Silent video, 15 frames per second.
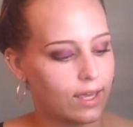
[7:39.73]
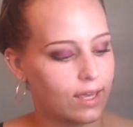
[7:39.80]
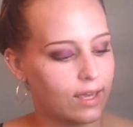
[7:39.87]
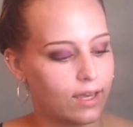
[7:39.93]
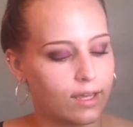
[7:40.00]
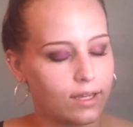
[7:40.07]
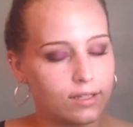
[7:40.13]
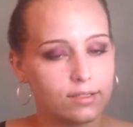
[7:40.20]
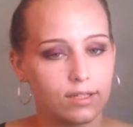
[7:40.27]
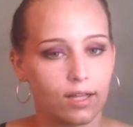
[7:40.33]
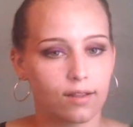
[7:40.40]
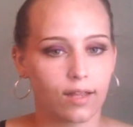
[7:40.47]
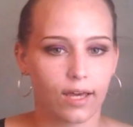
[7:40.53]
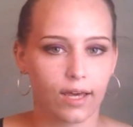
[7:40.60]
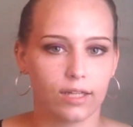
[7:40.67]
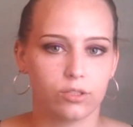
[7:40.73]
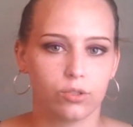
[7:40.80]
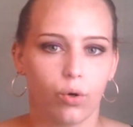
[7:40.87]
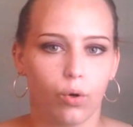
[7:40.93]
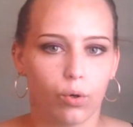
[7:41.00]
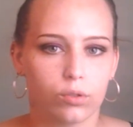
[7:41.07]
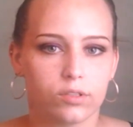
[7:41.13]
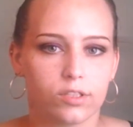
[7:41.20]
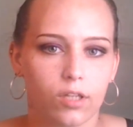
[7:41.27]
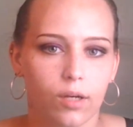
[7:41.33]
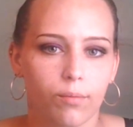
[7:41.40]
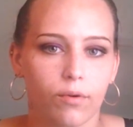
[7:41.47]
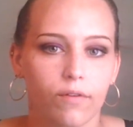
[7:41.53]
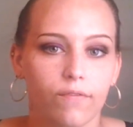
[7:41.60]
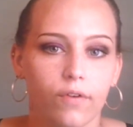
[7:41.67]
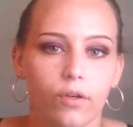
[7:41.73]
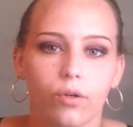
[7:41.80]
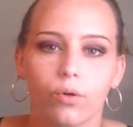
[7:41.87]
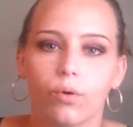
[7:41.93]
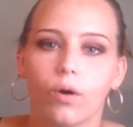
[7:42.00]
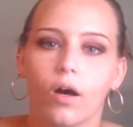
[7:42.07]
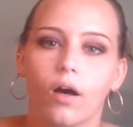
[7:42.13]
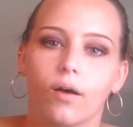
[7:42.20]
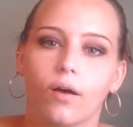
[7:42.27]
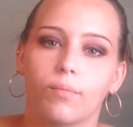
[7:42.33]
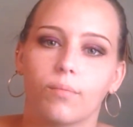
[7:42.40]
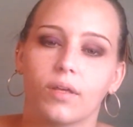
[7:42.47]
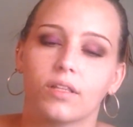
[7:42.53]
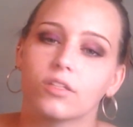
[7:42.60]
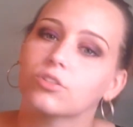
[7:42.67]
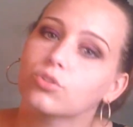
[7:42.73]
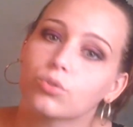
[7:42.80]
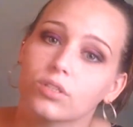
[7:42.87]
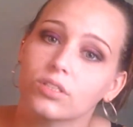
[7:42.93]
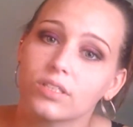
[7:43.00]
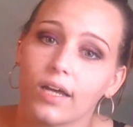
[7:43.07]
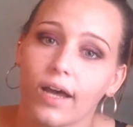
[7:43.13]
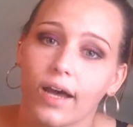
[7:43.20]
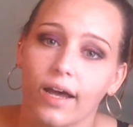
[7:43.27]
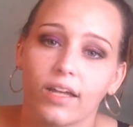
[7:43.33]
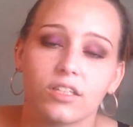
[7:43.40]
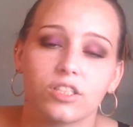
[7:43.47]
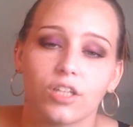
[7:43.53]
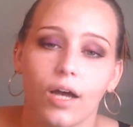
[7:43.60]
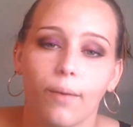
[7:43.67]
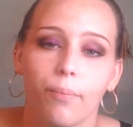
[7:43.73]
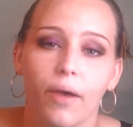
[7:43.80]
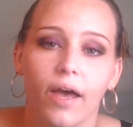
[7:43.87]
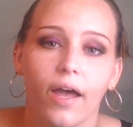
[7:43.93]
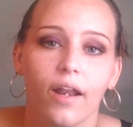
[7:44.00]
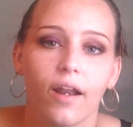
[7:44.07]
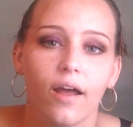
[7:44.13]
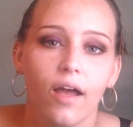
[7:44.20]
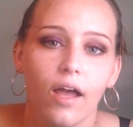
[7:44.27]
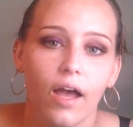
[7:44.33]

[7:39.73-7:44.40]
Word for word: And like I told some of you, in the stores that I shop at,